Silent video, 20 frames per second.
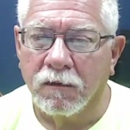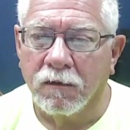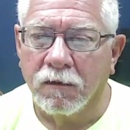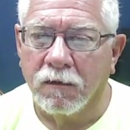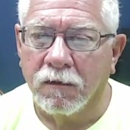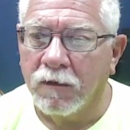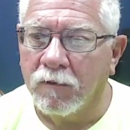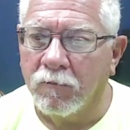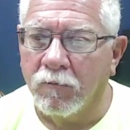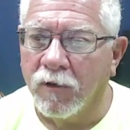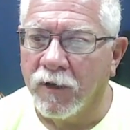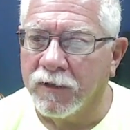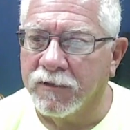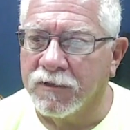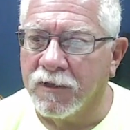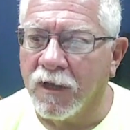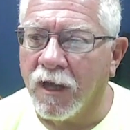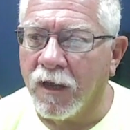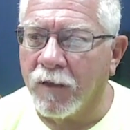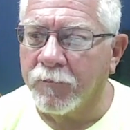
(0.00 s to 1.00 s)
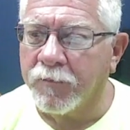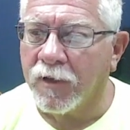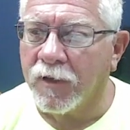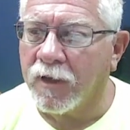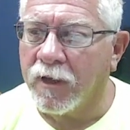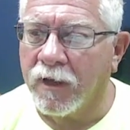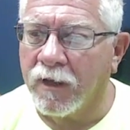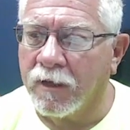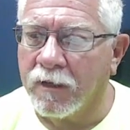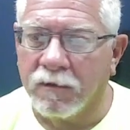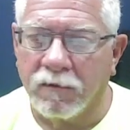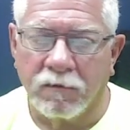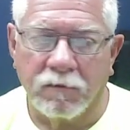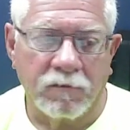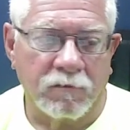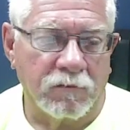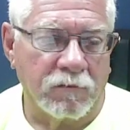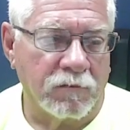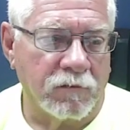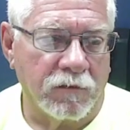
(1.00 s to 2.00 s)
he wakes up and,
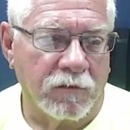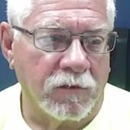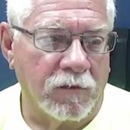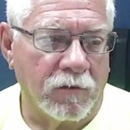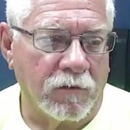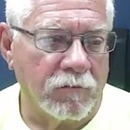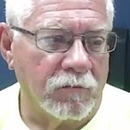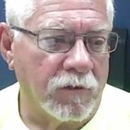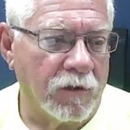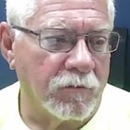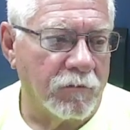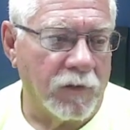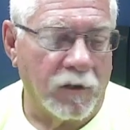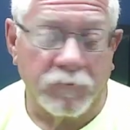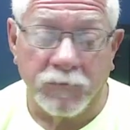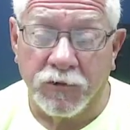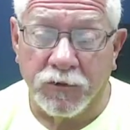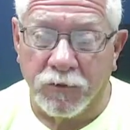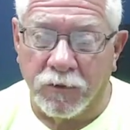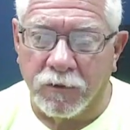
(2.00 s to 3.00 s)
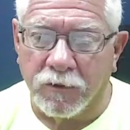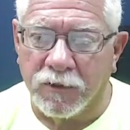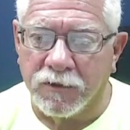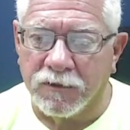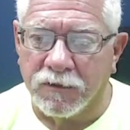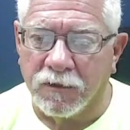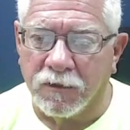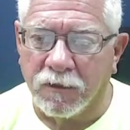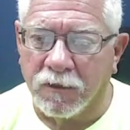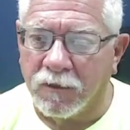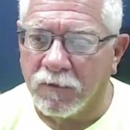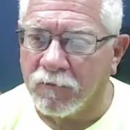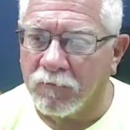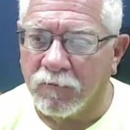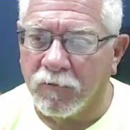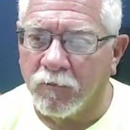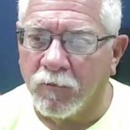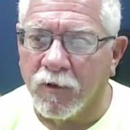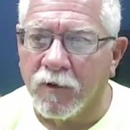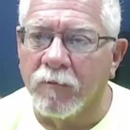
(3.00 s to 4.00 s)
you know, I'm sure he's thinking,
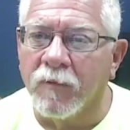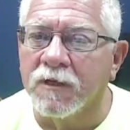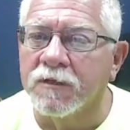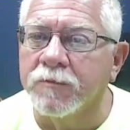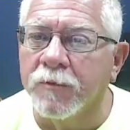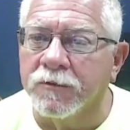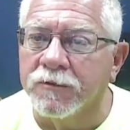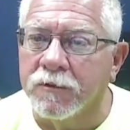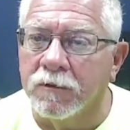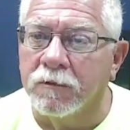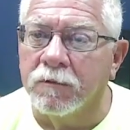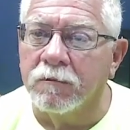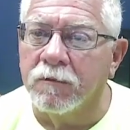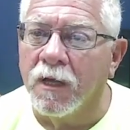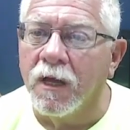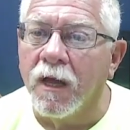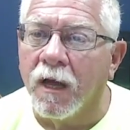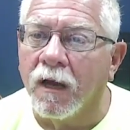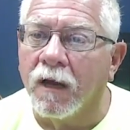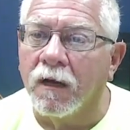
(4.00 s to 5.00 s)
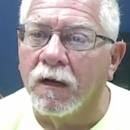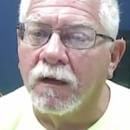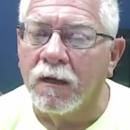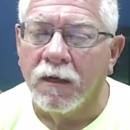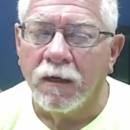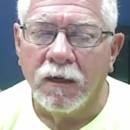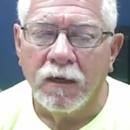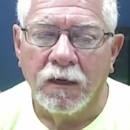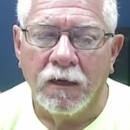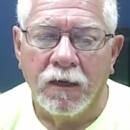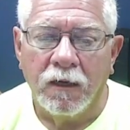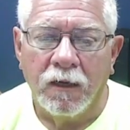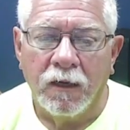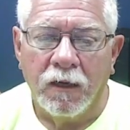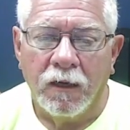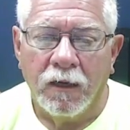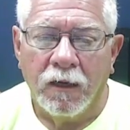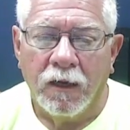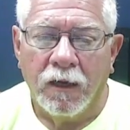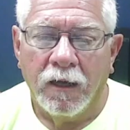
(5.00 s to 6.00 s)
well, what am I supposed to do now?
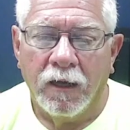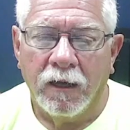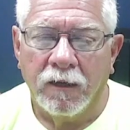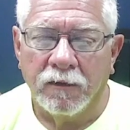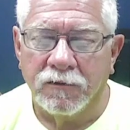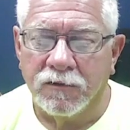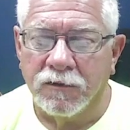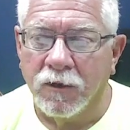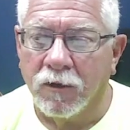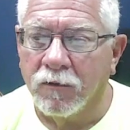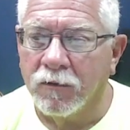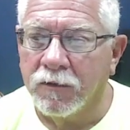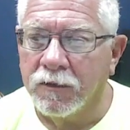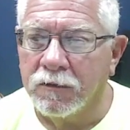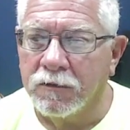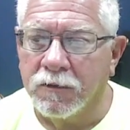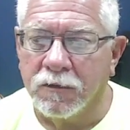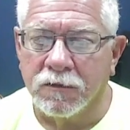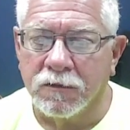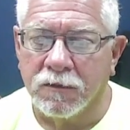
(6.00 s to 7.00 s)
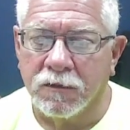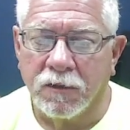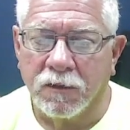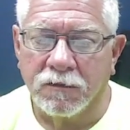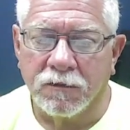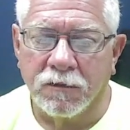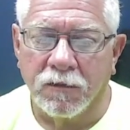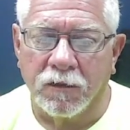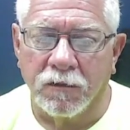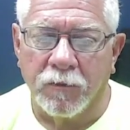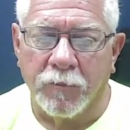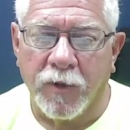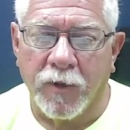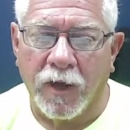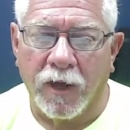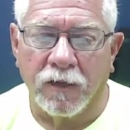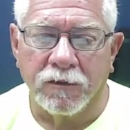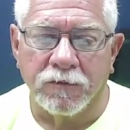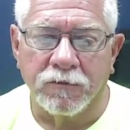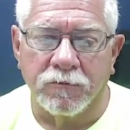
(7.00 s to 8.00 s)
And so he just gets on the
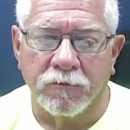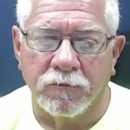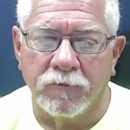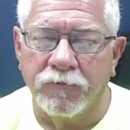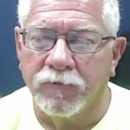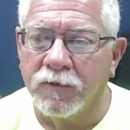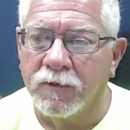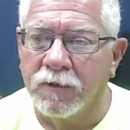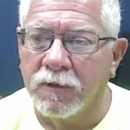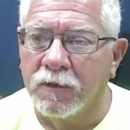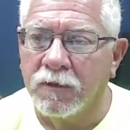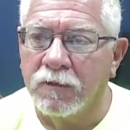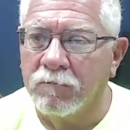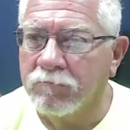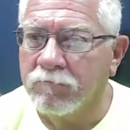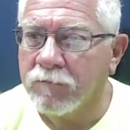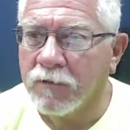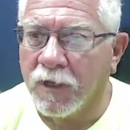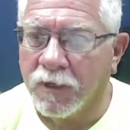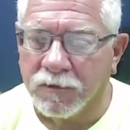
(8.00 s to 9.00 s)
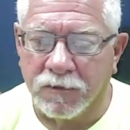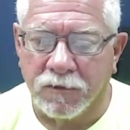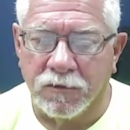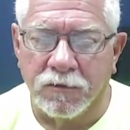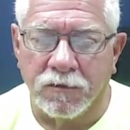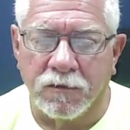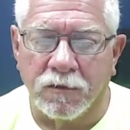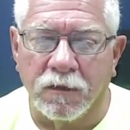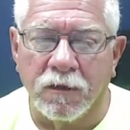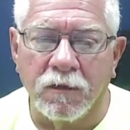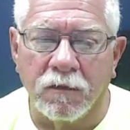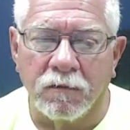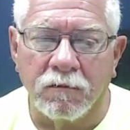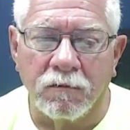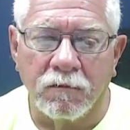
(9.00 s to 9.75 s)
palace roof and he takes a stroll.